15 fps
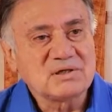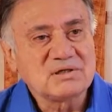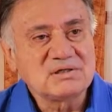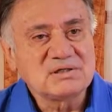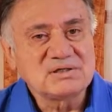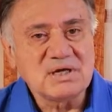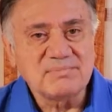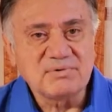
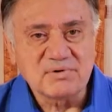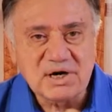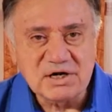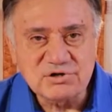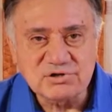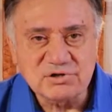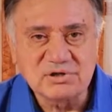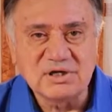
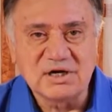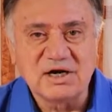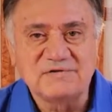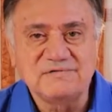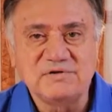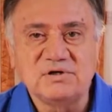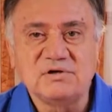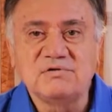separation that I
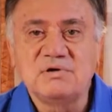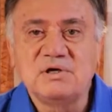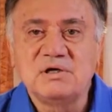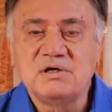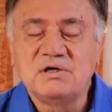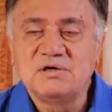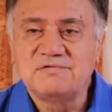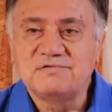feel
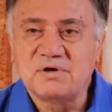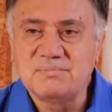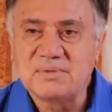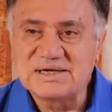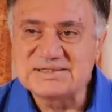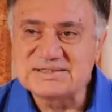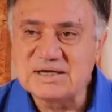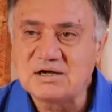from
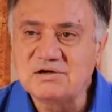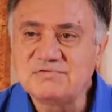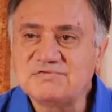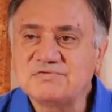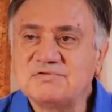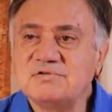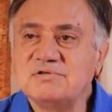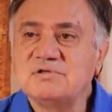
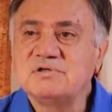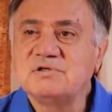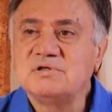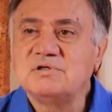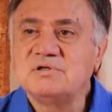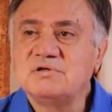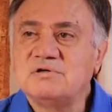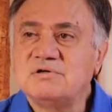myself,
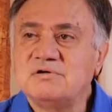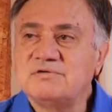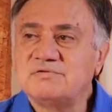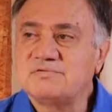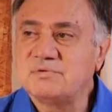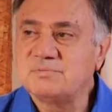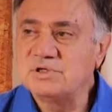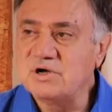
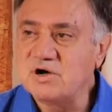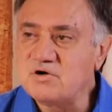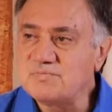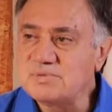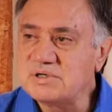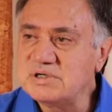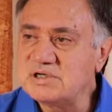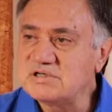from the
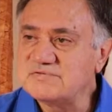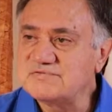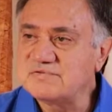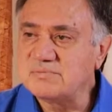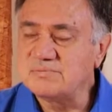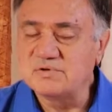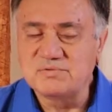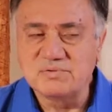openness,
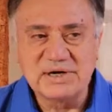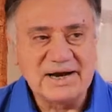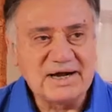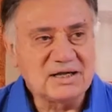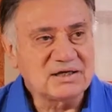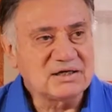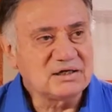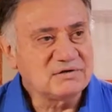from the
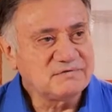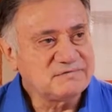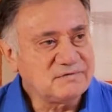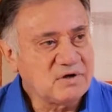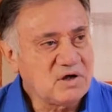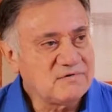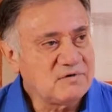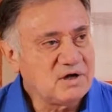reality
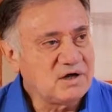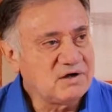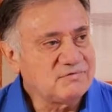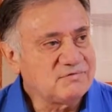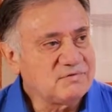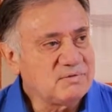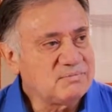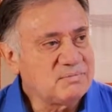
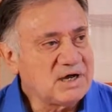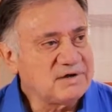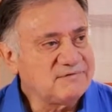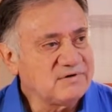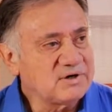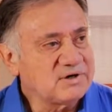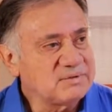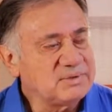of my
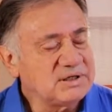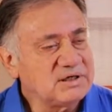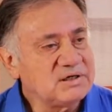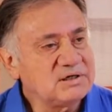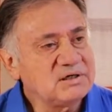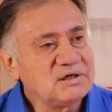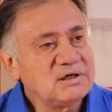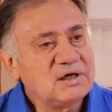very
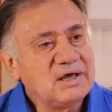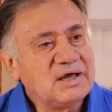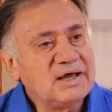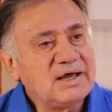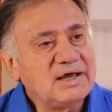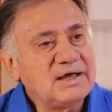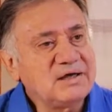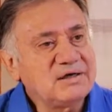being,
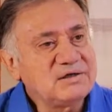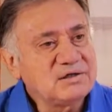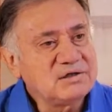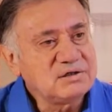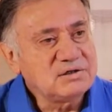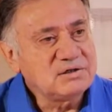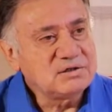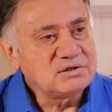and
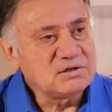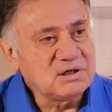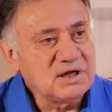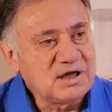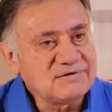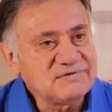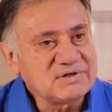to life